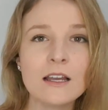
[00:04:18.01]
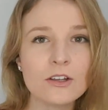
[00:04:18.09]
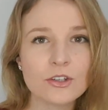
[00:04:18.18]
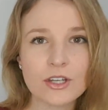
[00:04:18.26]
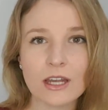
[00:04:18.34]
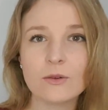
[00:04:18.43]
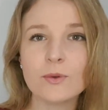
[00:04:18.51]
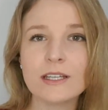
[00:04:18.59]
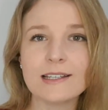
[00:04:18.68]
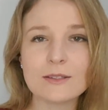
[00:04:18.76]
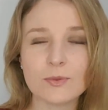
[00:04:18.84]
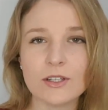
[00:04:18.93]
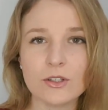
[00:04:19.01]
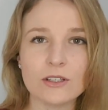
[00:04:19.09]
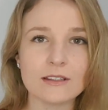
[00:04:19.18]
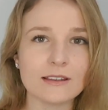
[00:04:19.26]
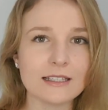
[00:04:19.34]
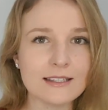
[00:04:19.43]
Shadowing is when
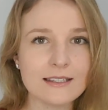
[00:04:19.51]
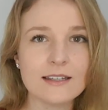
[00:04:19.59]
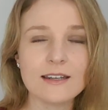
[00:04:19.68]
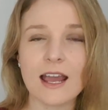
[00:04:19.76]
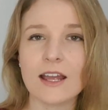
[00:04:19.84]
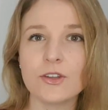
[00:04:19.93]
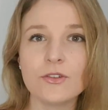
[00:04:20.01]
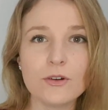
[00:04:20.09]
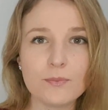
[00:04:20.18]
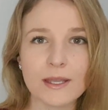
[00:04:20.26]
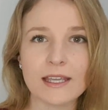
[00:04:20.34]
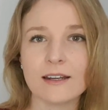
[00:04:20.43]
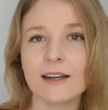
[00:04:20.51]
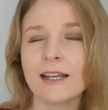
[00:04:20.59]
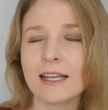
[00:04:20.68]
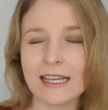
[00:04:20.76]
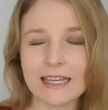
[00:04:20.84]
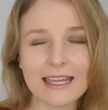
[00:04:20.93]
you listen and you repeat.
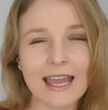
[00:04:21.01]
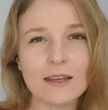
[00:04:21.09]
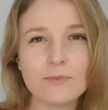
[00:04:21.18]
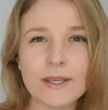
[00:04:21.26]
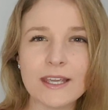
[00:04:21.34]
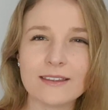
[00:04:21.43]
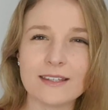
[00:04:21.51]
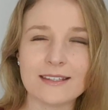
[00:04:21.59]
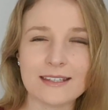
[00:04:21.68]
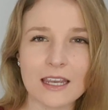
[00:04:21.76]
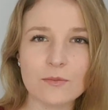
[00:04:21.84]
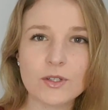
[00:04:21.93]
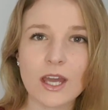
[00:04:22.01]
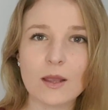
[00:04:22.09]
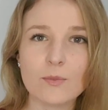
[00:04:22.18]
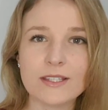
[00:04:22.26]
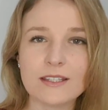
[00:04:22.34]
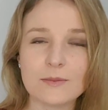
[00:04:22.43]
It can be at the same
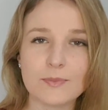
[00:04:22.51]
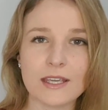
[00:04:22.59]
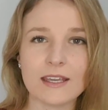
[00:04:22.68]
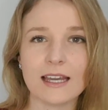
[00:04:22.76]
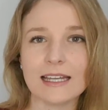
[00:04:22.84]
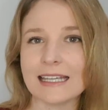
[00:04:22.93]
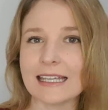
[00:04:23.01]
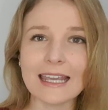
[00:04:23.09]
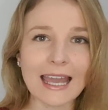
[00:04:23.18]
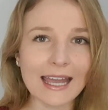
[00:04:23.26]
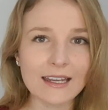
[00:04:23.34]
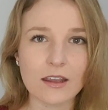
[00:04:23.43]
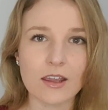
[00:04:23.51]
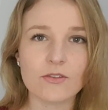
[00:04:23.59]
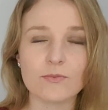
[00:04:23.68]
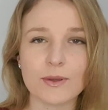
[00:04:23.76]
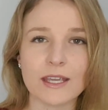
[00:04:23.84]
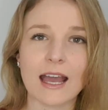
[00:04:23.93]
time as the speaker, it can
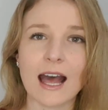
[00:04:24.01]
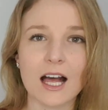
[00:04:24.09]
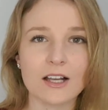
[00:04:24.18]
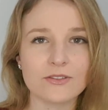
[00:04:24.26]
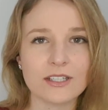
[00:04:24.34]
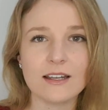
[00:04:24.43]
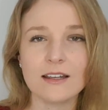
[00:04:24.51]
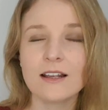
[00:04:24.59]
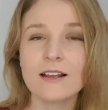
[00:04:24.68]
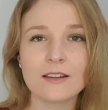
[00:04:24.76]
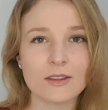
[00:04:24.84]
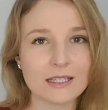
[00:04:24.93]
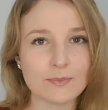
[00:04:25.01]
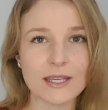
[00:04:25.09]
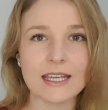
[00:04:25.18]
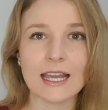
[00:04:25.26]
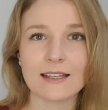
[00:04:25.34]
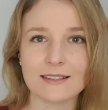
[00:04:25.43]
even be after the
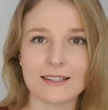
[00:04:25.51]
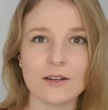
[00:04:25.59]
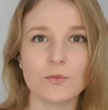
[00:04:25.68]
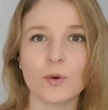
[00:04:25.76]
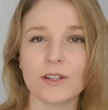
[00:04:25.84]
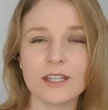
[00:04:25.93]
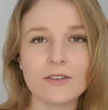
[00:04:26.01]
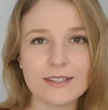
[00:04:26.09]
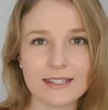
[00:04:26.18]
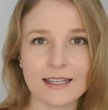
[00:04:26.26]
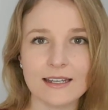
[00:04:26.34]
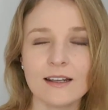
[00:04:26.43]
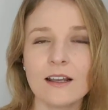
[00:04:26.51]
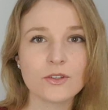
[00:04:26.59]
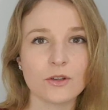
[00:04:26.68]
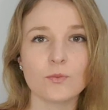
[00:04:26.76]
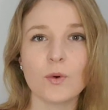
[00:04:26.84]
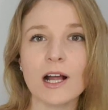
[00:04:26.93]
speaker has said what they've said.
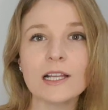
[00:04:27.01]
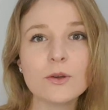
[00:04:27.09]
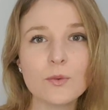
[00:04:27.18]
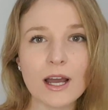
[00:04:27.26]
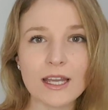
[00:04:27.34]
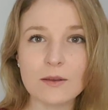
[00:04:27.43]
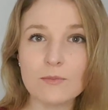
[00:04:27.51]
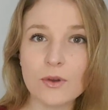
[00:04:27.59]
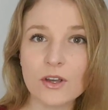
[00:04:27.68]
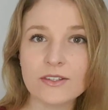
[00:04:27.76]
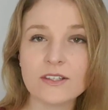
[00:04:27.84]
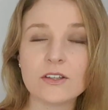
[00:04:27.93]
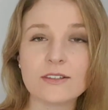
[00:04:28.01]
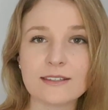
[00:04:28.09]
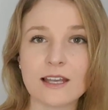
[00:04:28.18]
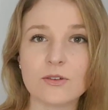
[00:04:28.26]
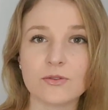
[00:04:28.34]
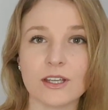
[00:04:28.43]
So while you are immersing
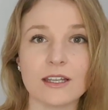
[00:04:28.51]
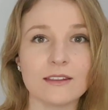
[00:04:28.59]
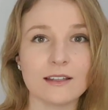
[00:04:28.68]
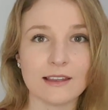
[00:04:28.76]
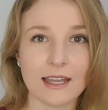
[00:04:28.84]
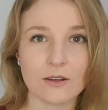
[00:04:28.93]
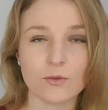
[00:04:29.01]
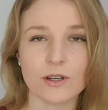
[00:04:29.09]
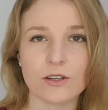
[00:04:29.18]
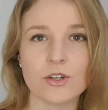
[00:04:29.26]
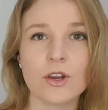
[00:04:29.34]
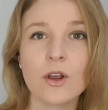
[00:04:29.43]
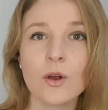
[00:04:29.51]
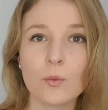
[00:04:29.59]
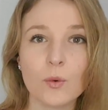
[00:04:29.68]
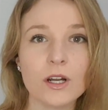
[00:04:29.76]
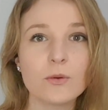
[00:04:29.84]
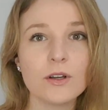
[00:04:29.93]
yourself in the language,
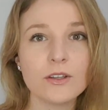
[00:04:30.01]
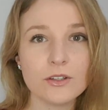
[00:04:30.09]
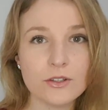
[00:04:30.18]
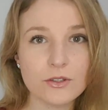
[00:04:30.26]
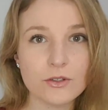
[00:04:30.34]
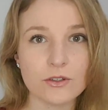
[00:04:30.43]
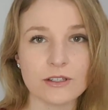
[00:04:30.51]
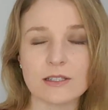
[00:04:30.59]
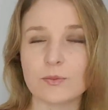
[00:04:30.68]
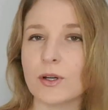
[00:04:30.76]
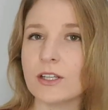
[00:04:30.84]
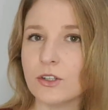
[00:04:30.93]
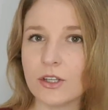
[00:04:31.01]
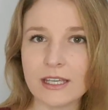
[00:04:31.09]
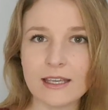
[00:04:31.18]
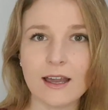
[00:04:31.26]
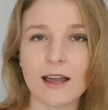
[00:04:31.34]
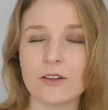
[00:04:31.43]
what I want you to do is when you
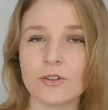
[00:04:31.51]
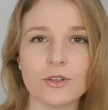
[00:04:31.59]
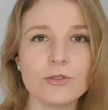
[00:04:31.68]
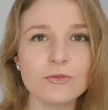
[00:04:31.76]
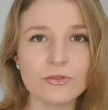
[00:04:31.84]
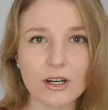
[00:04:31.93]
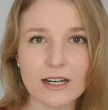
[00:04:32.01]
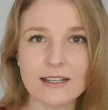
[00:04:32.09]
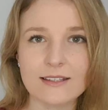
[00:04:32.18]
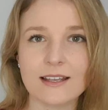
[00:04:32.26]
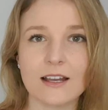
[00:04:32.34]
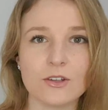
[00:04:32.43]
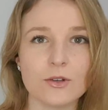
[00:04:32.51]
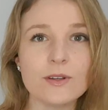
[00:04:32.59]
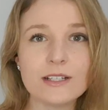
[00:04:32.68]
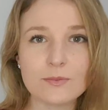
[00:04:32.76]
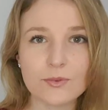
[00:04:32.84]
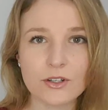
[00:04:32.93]
hear a new phrase, a new
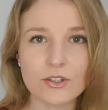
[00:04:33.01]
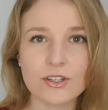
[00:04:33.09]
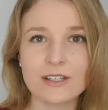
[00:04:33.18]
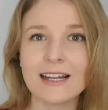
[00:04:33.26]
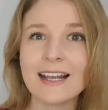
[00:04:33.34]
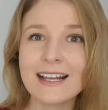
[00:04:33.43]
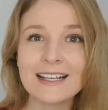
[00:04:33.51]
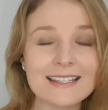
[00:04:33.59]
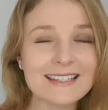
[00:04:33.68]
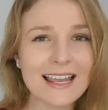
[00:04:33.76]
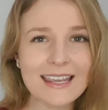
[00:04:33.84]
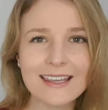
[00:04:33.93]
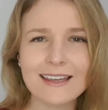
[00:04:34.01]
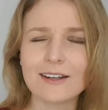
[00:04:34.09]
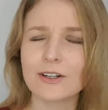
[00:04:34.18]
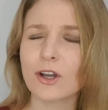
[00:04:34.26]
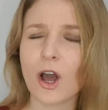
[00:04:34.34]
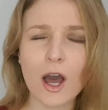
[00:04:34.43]
expression, say
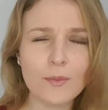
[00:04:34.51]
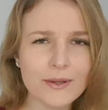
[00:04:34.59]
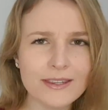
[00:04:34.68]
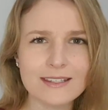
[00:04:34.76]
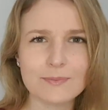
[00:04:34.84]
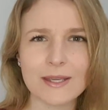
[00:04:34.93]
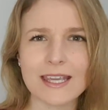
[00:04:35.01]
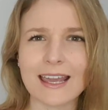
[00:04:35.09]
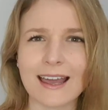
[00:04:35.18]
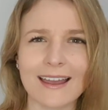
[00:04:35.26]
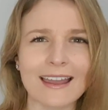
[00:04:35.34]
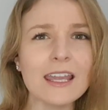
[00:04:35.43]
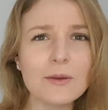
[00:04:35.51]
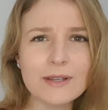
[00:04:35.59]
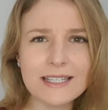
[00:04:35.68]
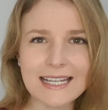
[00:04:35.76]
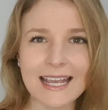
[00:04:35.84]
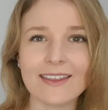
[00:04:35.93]
it, copy the speaker,
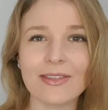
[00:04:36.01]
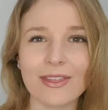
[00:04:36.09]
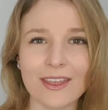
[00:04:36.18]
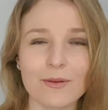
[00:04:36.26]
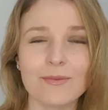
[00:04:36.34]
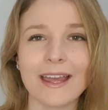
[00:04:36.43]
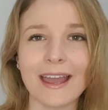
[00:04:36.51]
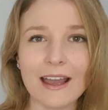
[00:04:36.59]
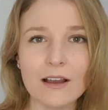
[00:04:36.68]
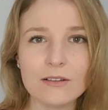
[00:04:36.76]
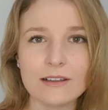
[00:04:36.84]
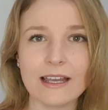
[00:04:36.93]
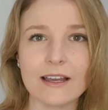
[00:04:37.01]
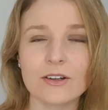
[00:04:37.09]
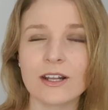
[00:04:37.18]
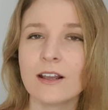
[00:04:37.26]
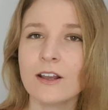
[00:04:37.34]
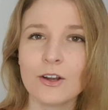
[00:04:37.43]
imitate them out
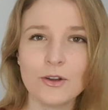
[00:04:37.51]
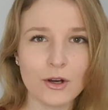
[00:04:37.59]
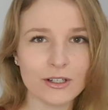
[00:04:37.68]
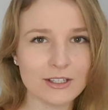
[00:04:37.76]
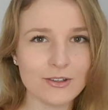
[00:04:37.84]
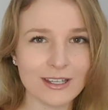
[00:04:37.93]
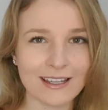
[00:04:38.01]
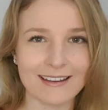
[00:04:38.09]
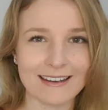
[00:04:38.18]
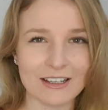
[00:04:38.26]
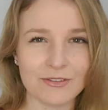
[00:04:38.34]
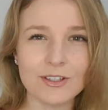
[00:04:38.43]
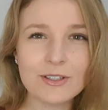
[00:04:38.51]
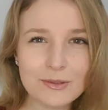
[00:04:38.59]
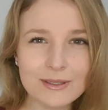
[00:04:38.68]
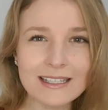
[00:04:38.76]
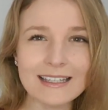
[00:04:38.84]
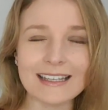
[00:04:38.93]
loud, not in your head. If you're
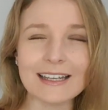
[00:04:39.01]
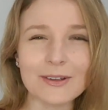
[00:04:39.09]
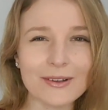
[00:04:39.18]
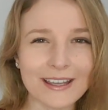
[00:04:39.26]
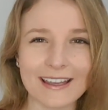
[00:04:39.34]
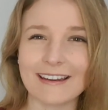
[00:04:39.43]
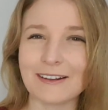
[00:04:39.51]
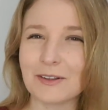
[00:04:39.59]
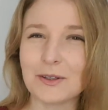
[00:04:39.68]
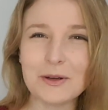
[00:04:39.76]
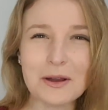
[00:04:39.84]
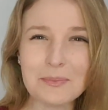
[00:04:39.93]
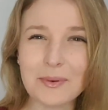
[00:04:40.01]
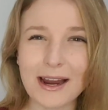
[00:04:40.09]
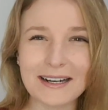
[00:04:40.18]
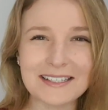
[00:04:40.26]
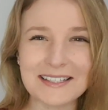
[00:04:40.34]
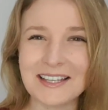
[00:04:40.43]
doing it in your head, you're not
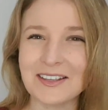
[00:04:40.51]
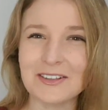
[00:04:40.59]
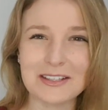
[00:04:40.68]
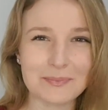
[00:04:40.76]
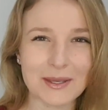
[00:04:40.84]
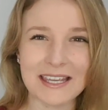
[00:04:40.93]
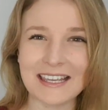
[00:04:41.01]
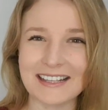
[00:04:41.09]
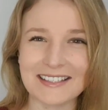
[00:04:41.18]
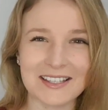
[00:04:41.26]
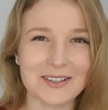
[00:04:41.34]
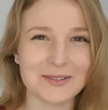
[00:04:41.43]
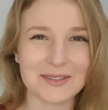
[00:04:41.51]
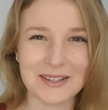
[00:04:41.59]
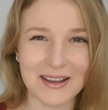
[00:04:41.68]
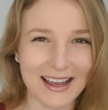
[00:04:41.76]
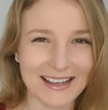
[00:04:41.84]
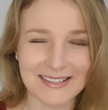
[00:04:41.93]
practicing your speaking skills,
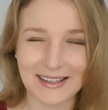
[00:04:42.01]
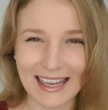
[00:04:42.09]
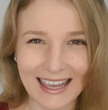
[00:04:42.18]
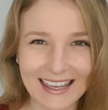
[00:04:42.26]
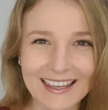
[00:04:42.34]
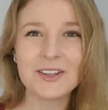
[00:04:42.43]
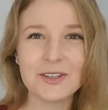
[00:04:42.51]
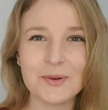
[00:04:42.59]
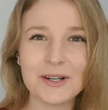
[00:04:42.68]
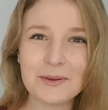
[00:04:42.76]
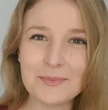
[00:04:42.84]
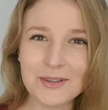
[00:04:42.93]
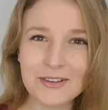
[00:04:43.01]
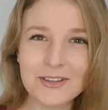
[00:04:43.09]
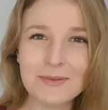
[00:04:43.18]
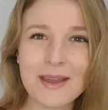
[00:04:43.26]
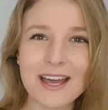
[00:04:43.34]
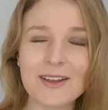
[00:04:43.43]
guys, okay? You want to move
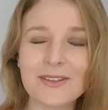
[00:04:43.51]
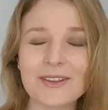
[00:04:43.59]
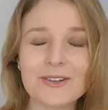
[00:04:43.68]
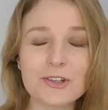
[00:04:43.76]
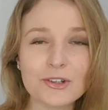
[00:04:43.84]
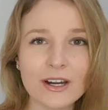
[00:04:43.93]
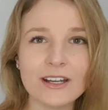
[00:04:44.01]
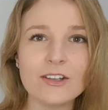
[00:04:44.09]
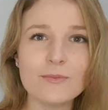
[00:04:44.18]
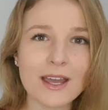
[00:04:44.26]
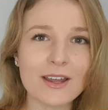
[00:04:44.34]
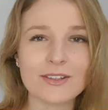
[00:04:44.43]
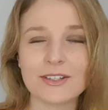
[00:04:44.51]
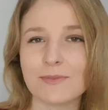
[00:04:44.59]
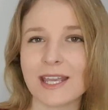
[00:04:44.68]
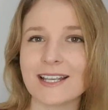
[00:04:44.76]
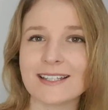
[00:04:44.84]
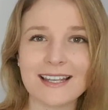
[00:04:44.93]
your mouth, train your mouth to
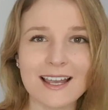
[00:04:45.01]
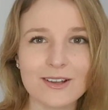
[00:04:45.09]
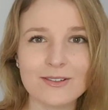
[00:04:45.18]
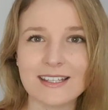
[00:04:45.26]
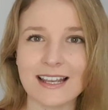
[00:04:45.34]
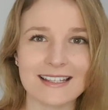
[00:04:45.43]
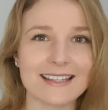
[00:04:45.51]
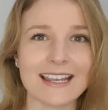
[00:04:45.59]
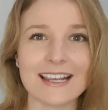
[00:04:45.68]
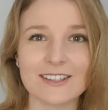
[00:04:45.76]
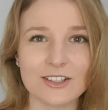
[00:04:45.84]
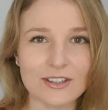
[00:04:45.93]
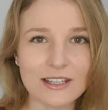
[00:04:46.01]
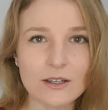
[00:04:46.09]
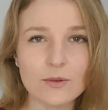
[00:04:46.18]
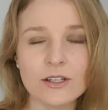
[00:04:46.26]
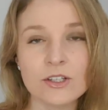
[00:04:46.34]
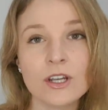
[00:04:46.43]
make sounds in the English
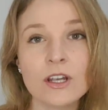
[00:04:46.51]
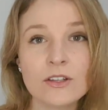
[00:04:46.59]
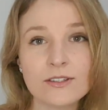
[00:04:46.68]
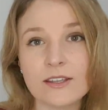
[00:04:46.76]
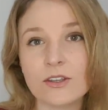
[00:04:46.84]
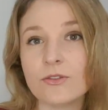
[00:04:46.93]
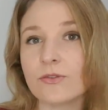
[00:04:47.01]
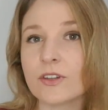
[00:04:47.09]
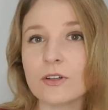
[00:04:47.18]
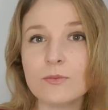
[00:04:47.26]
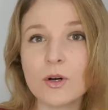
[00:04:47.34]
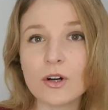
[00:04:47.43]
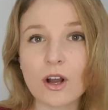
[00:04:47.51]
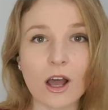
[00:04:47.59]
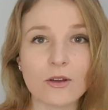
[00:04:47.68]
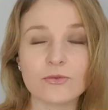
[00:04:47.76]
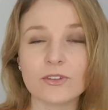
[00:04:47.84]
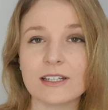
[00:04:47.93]
language so that you feel more
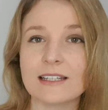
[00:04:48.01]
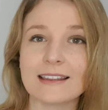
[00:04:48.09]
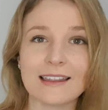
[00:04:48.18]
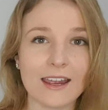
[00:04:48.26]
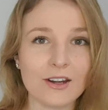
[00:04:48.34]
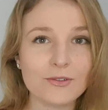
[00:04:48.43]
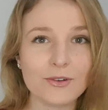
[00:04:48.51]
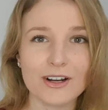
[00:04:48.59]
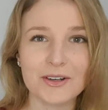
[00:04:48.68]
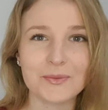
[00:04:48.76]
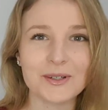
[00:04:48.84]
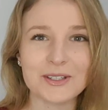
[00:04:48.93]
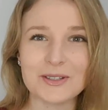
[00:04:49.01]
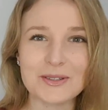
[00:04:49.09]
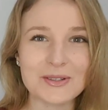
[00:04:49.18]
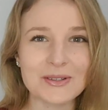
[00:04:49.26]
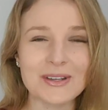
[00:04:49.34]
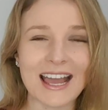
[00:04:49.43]
confident later on when you
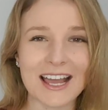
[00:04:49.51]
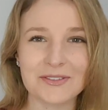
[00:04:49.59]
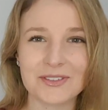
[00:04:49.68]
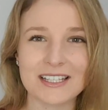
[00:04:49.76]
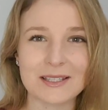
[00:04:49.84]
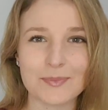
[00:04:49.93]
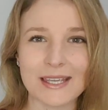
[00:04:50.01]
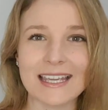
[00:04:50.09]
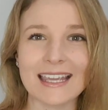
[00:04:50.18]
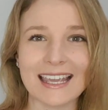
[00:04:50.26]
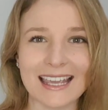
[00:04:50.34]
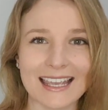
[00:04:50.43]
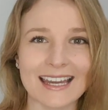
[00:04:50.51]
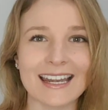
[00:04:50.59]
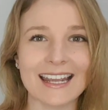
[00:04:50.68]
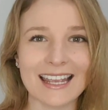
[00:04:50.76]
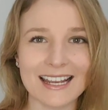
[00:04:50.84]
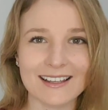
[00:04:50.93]
do have to speak in
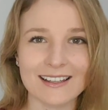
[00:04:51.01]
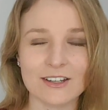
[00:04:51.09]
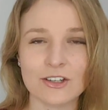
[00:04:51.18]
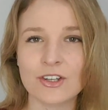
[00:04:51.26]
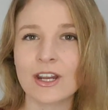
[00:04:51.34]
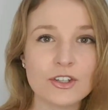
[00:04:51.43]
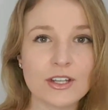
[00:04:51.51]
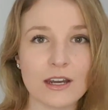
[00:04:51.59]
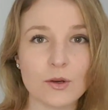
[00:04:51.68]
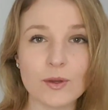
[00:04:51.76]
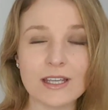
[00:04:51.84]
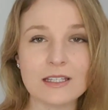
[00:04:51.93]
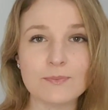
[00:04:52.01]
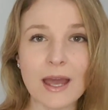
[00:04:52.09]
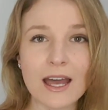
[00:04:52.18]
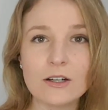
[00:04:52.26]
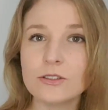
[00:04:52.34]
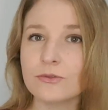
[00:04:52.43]
English. Shadowing is
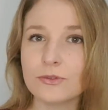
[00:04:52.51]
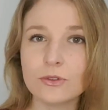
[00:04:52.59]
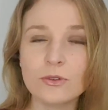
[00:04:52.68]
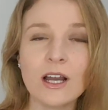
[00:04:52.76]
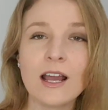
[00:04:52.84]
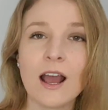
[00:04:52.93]
powerful.